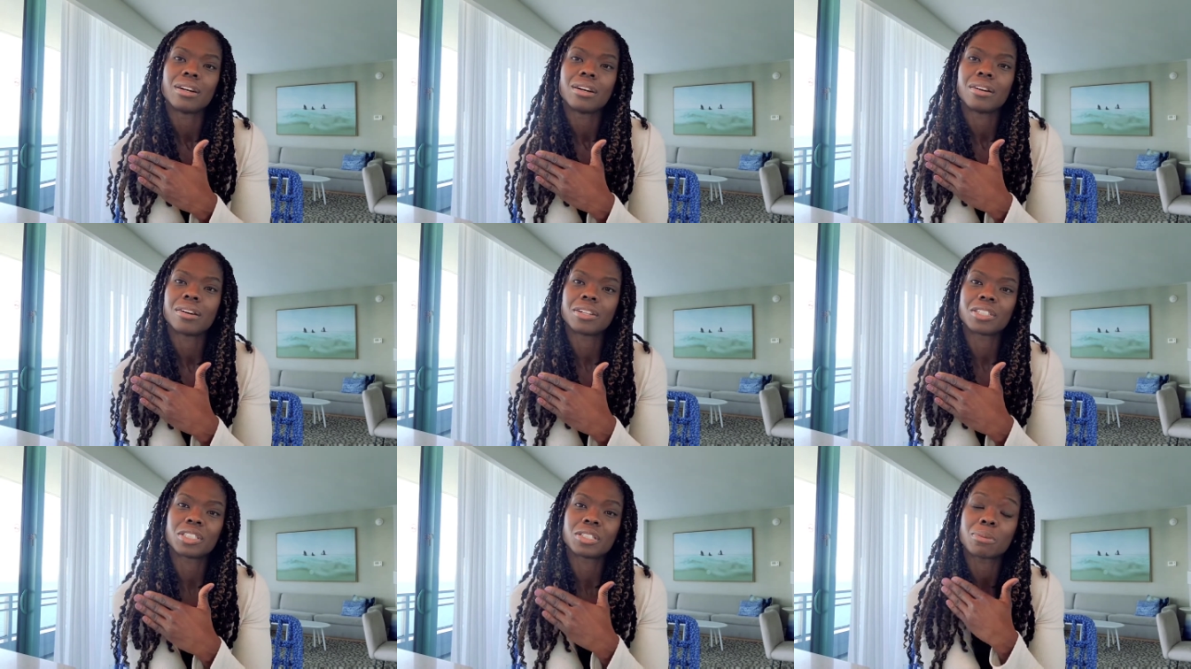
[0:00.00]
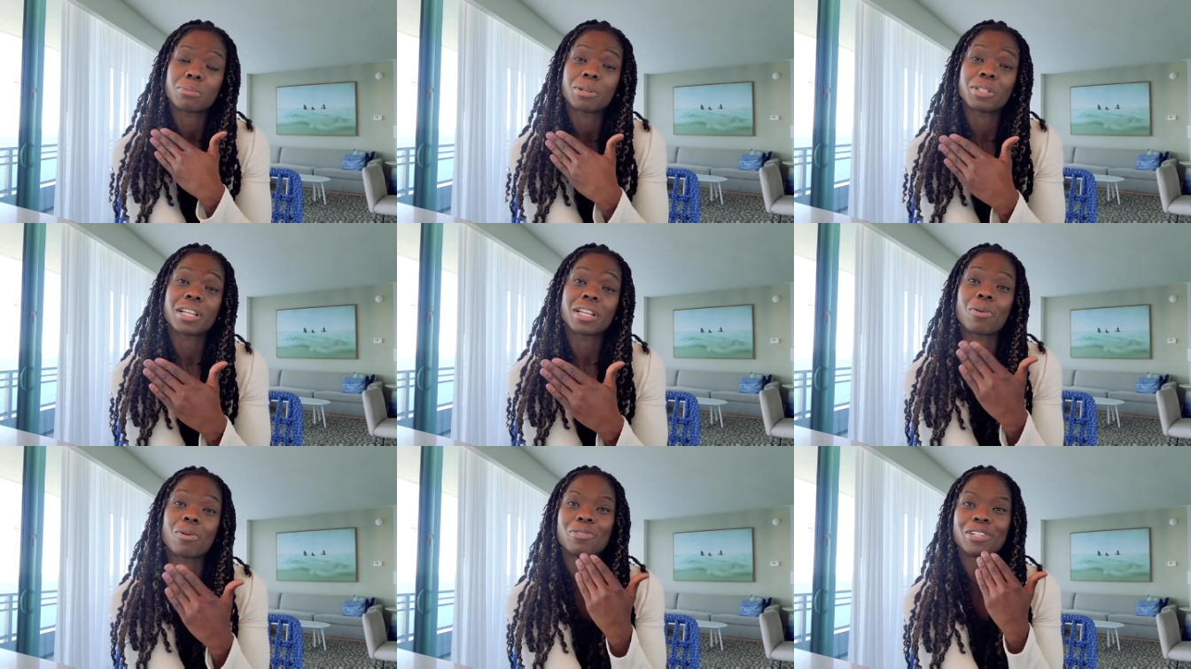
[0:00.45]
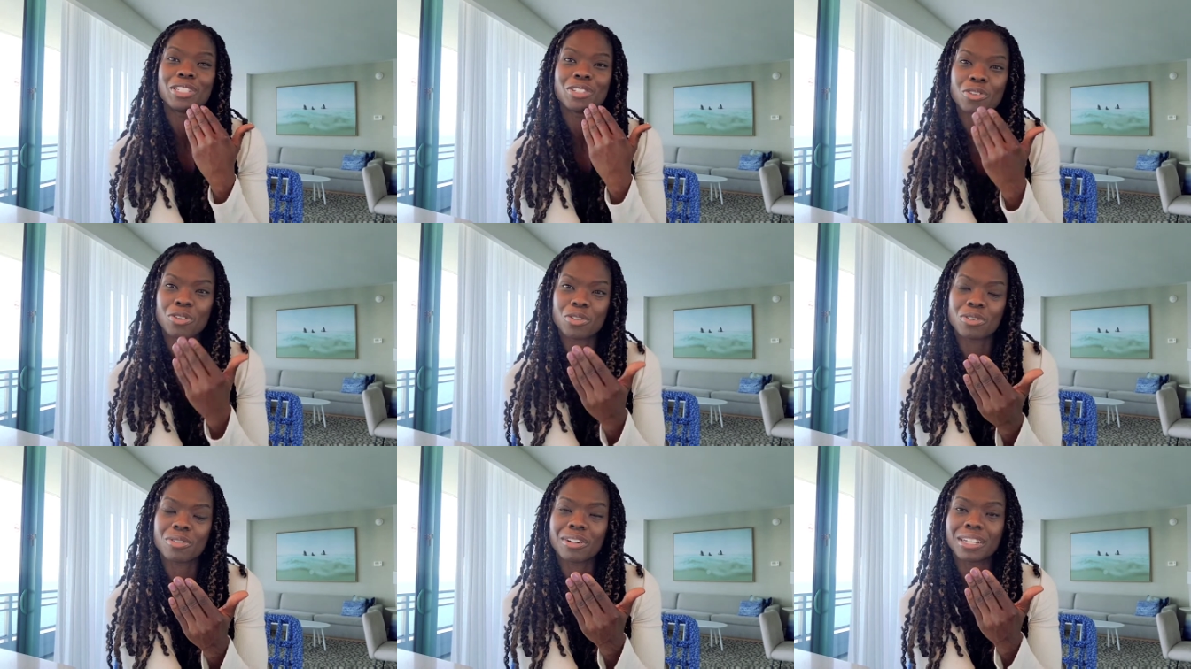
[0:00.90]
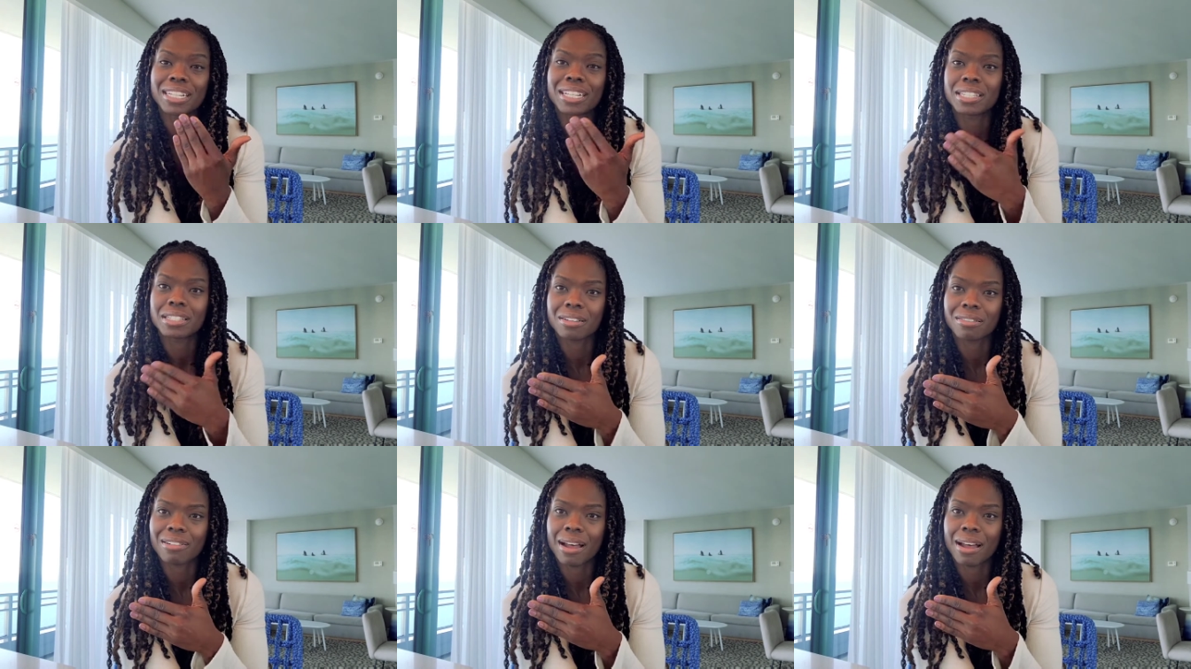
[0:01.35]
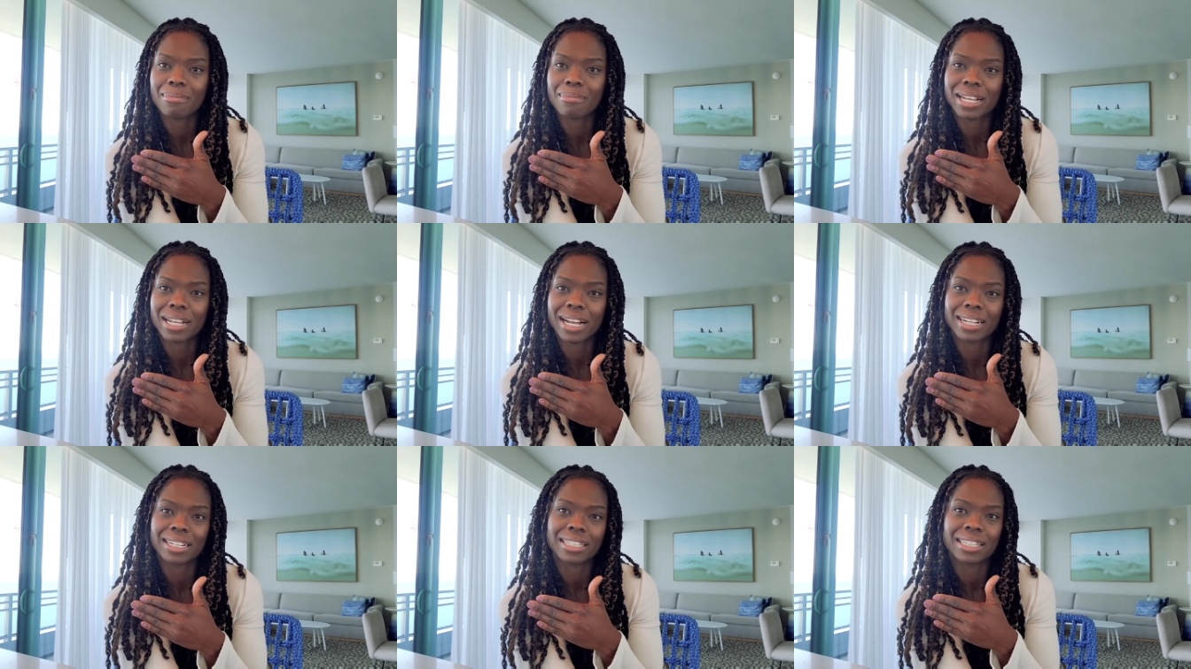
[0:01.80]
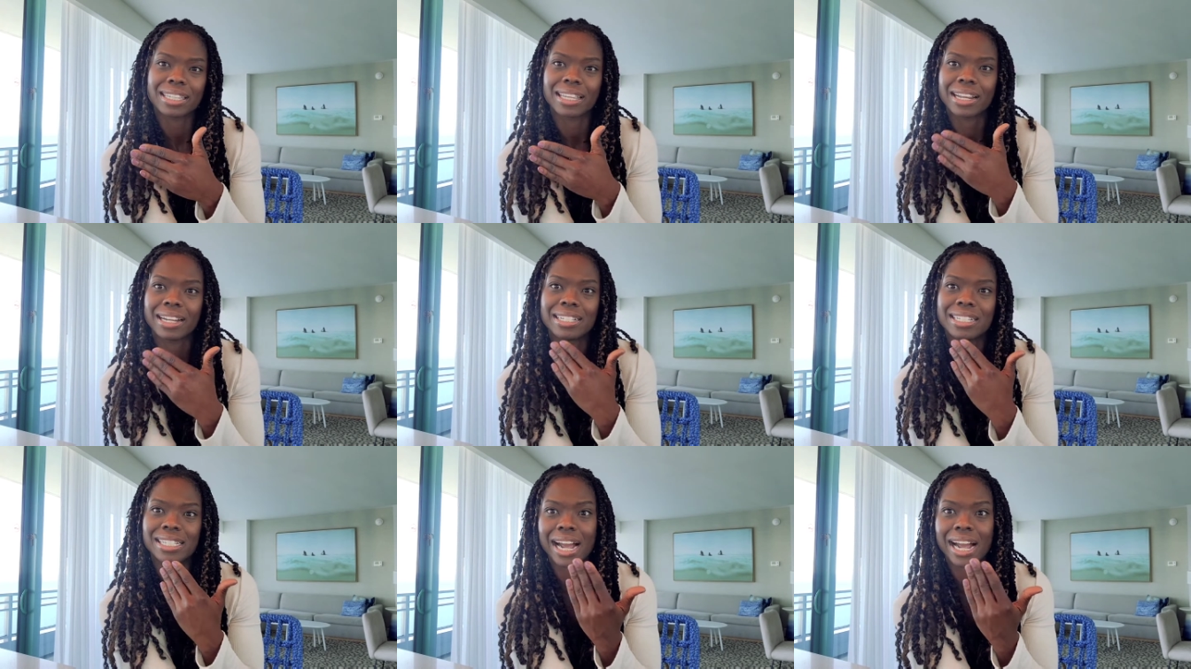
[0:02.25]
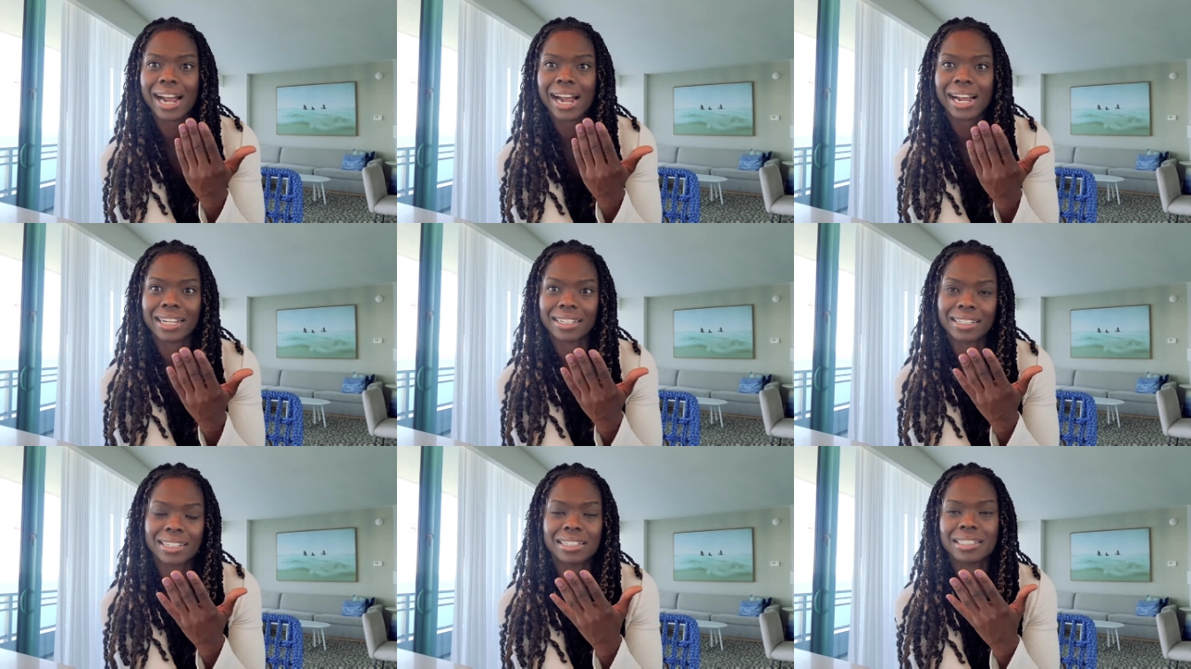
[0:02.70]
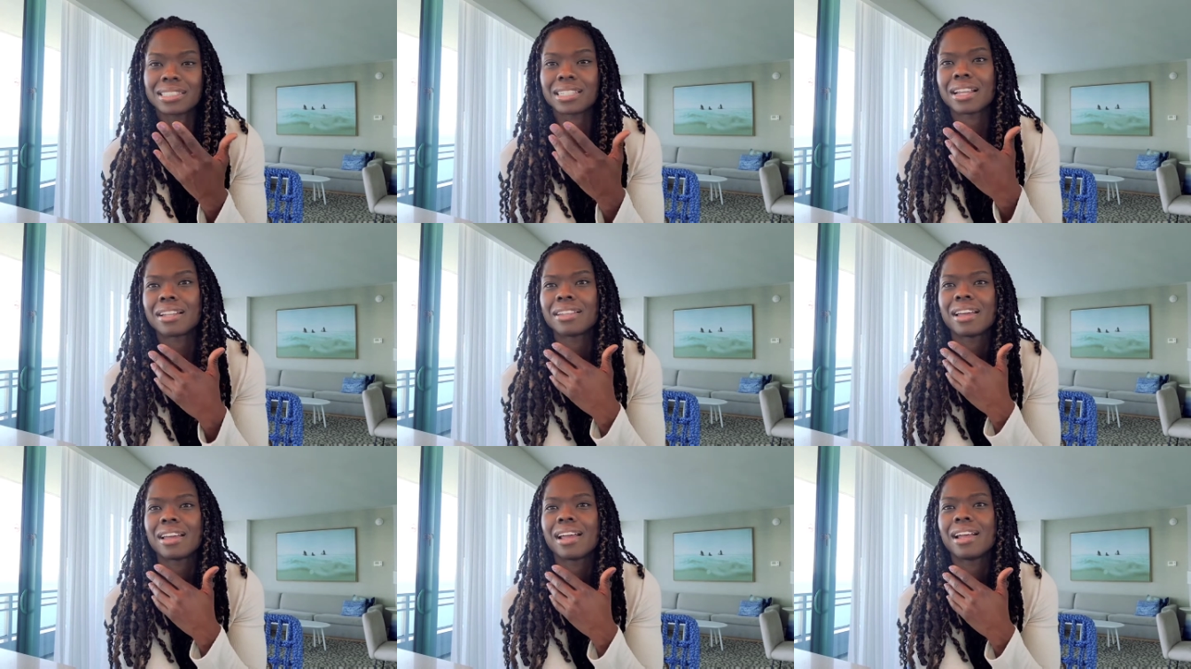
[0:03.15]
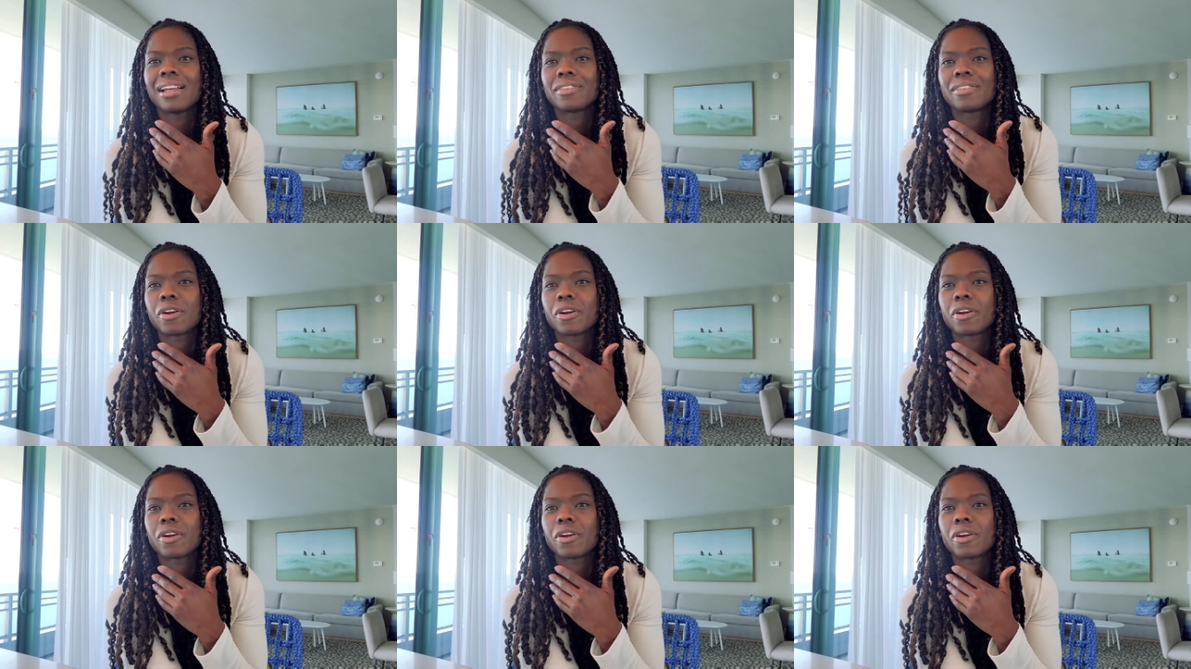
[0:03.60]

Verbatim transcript: or someone that we know on Instagram that they stylists and uh,